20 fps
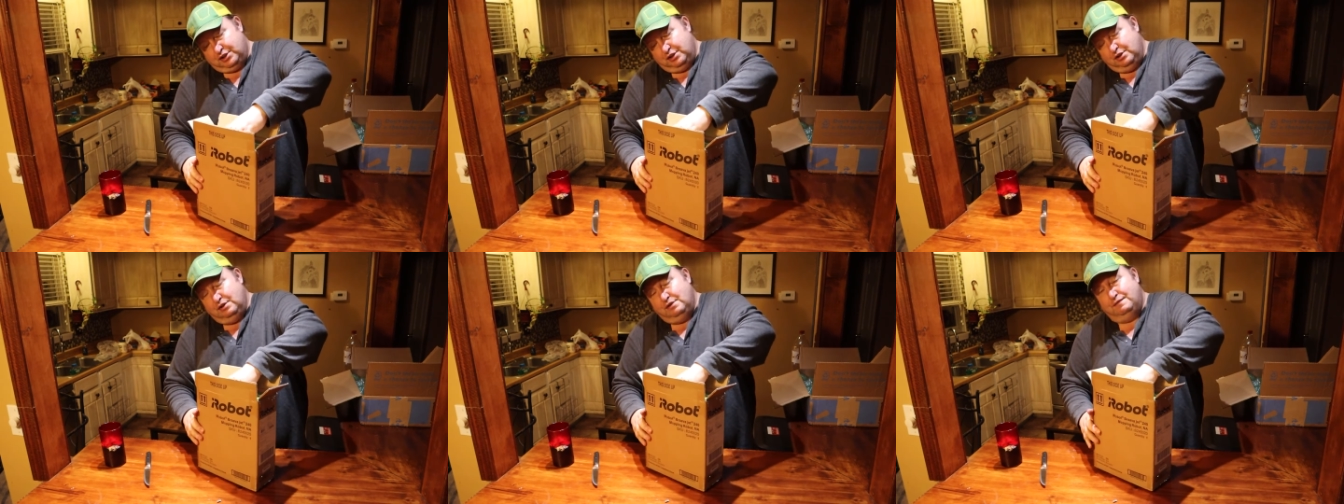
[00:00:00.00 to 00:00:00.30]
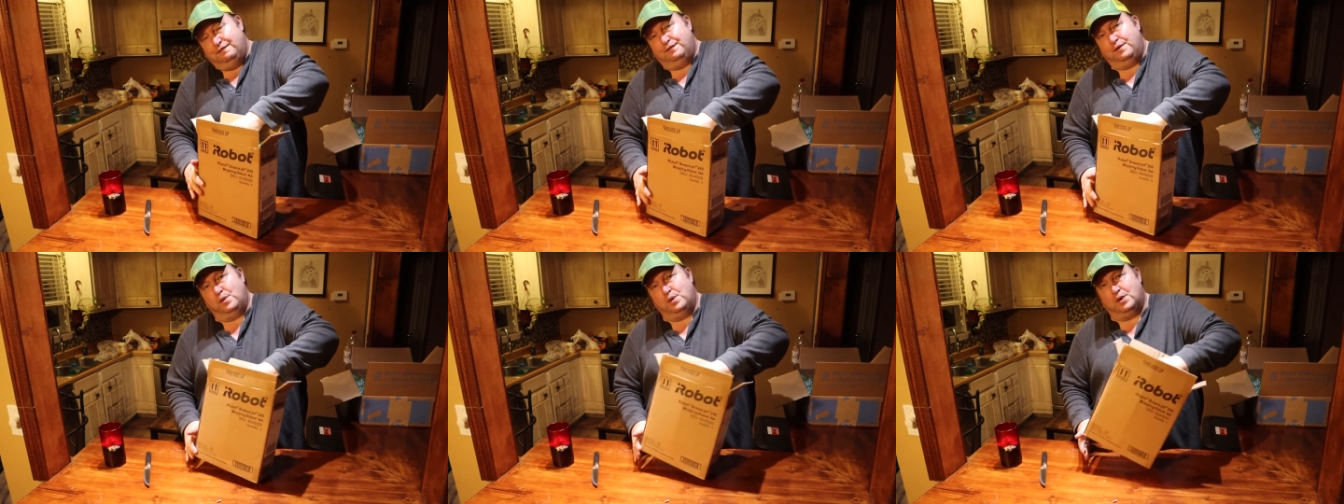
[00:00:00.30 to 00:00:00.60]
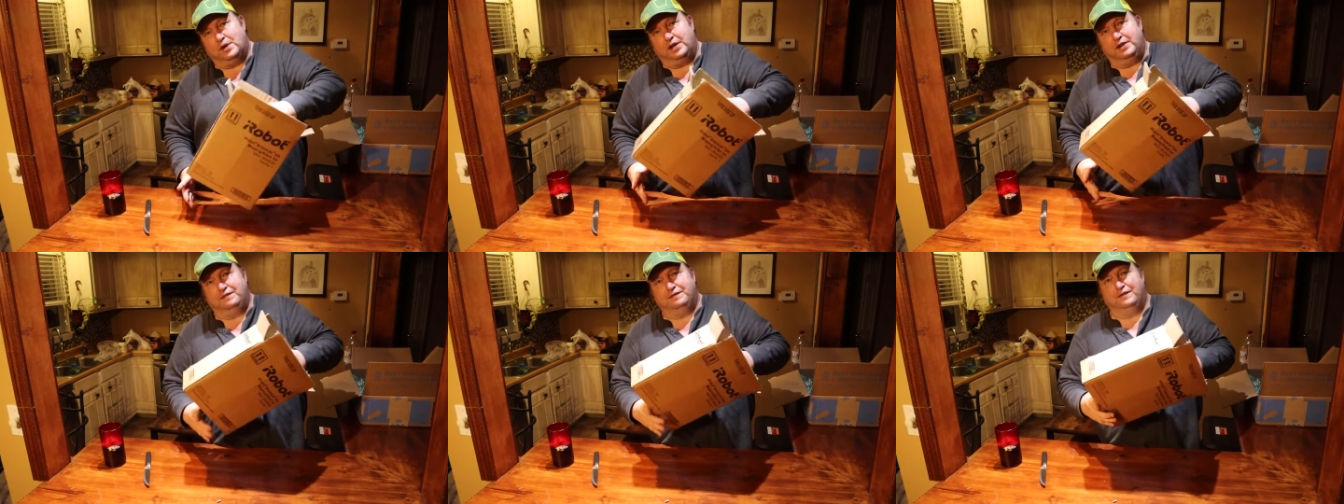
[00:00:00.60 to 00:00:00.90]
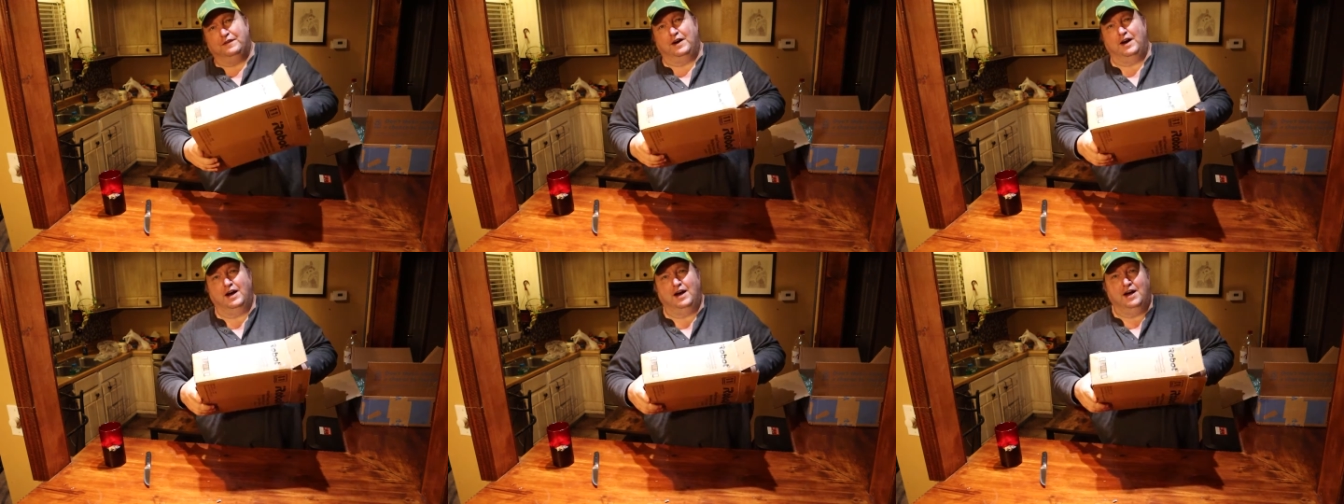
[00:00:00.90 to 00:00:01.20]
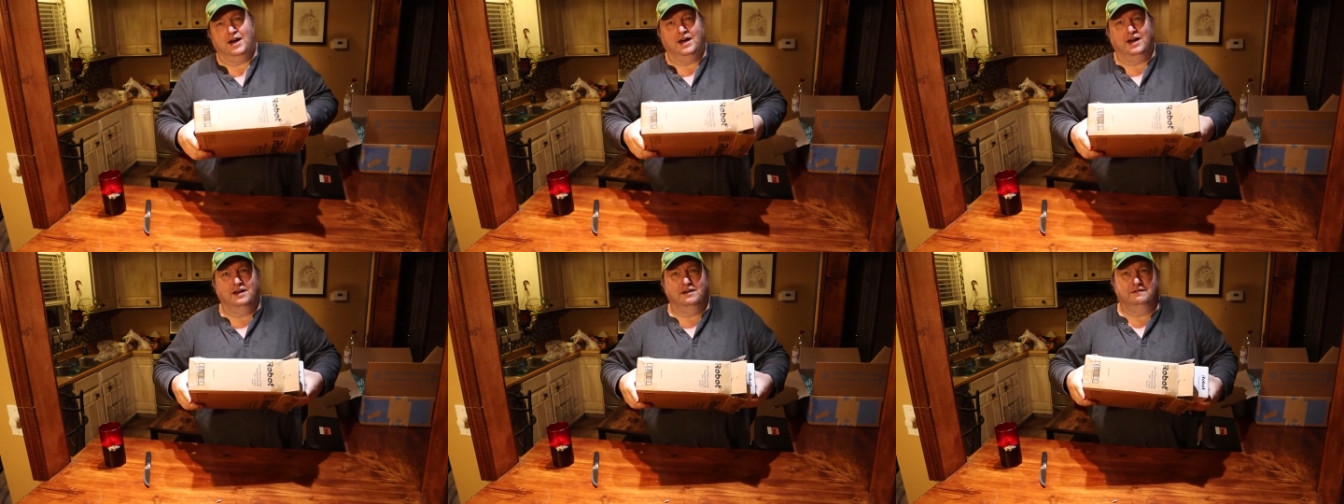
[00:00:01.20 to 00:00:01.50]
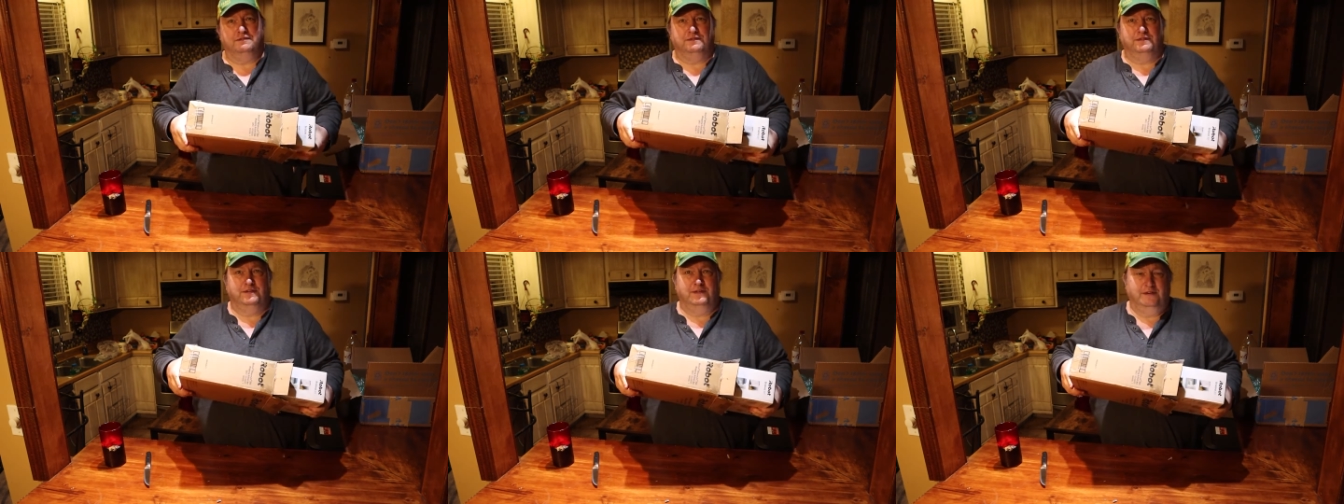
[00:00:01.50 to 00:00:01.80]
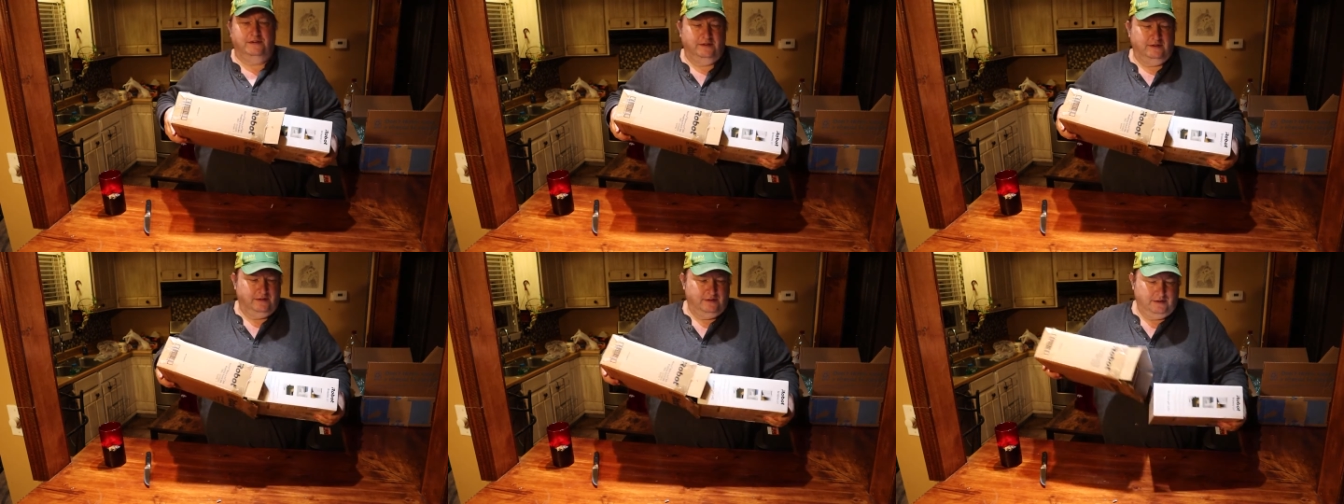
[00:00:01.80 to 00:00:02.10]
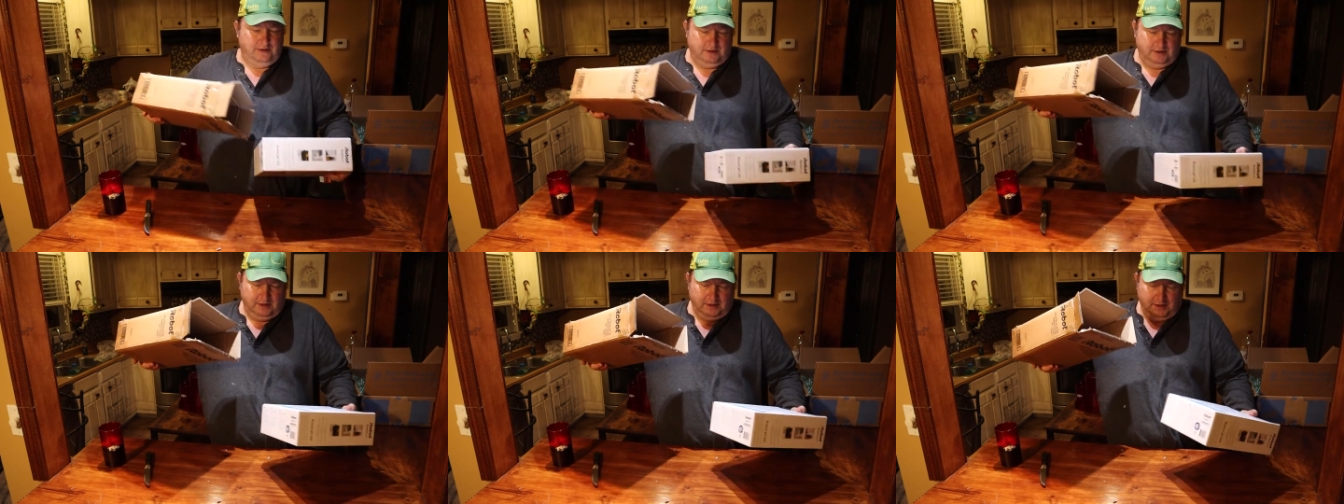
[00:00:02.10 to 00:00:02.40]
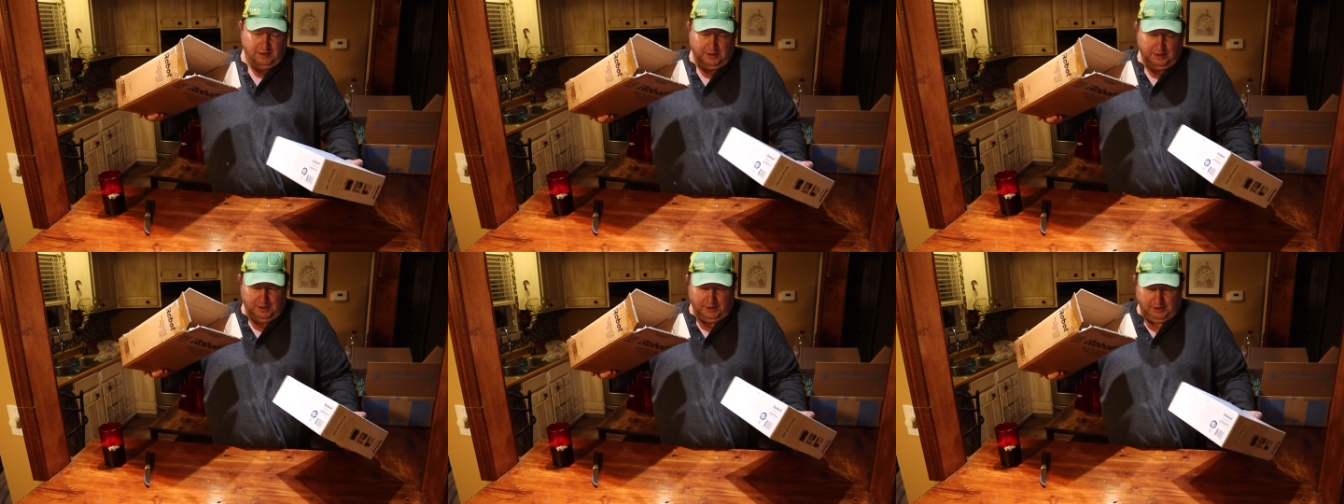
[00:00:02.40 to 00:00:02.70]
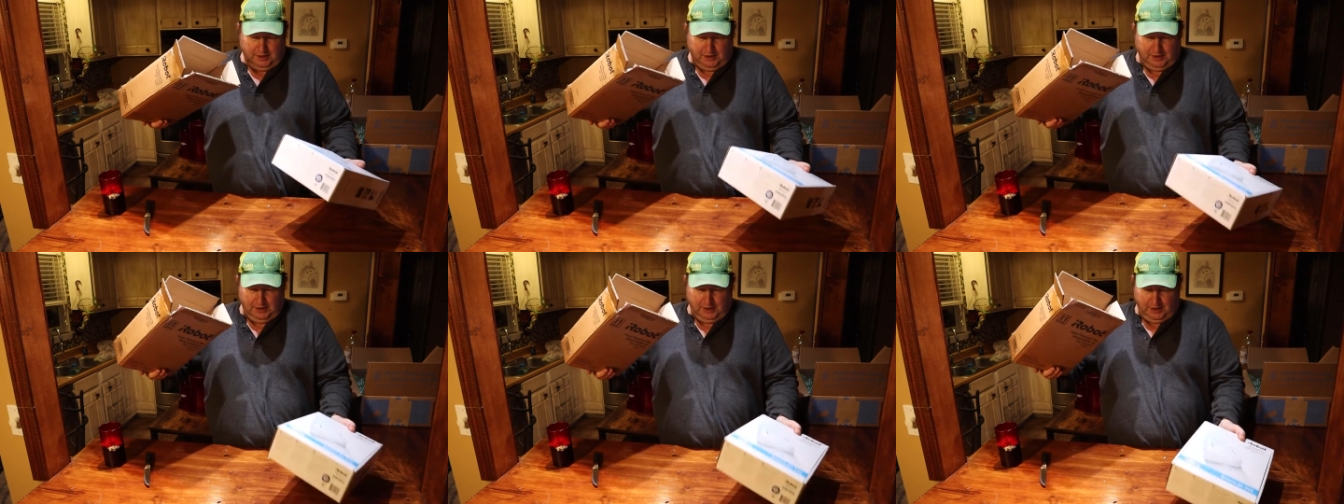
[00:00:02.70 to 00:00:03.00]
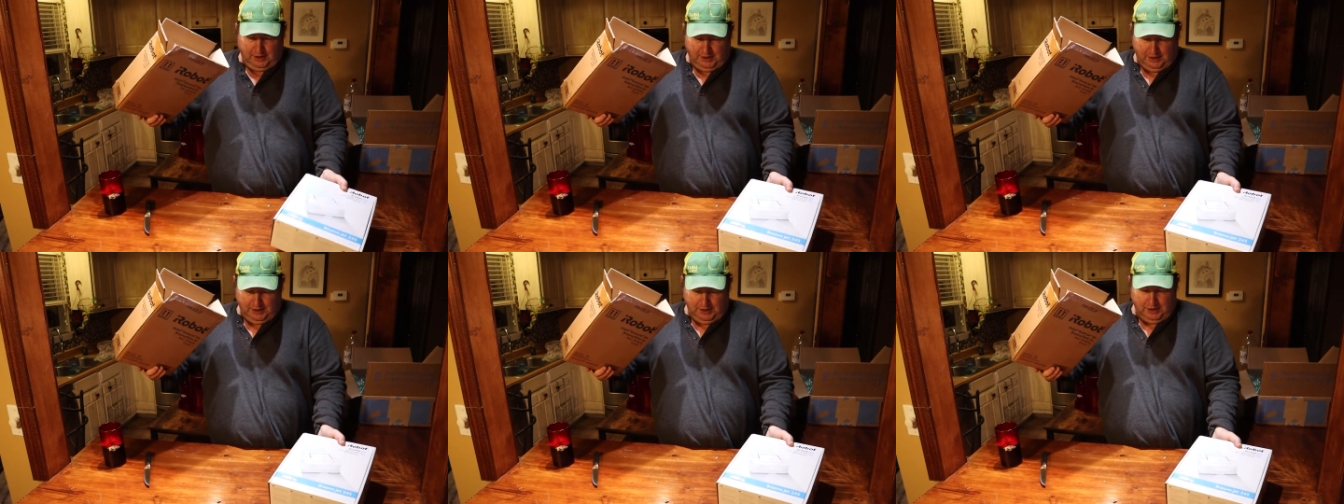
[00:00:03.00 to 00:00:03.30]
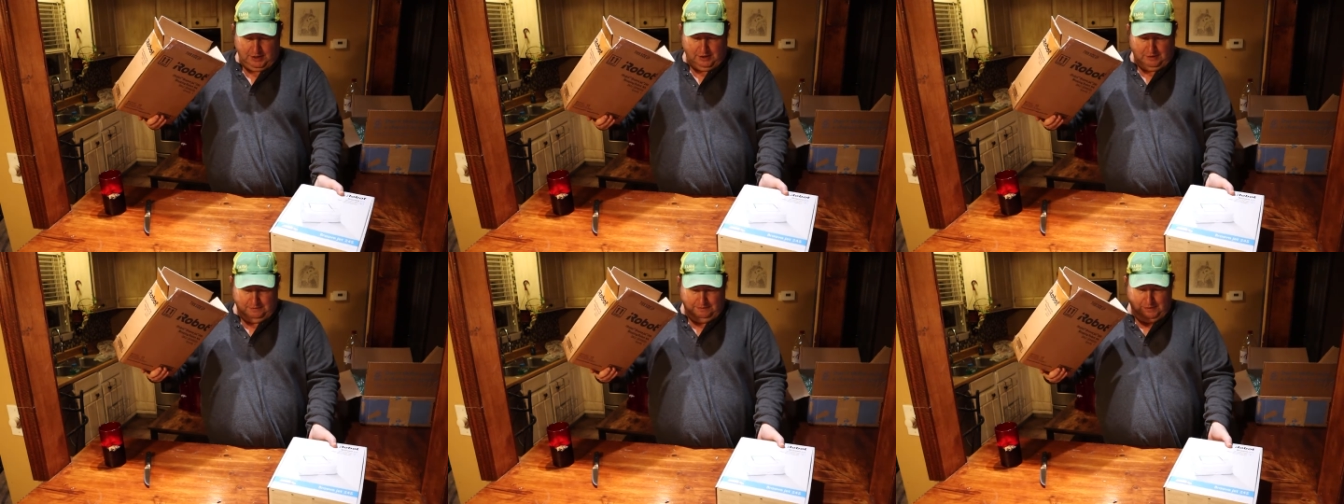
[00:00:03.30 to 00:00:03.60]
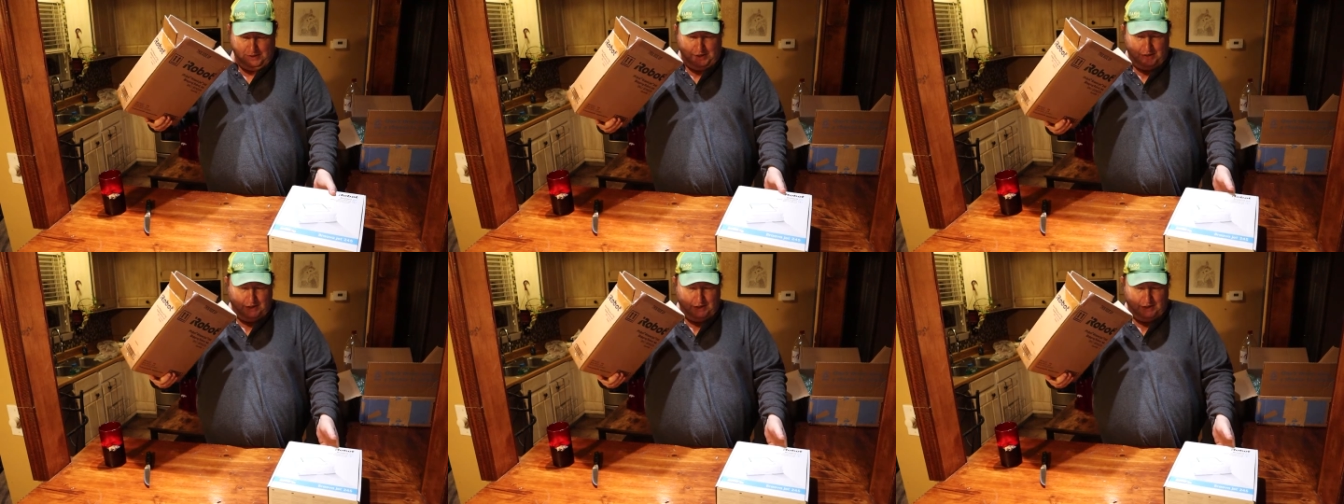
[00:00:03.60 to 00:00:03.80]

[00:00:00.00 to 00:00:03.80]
245 in an itty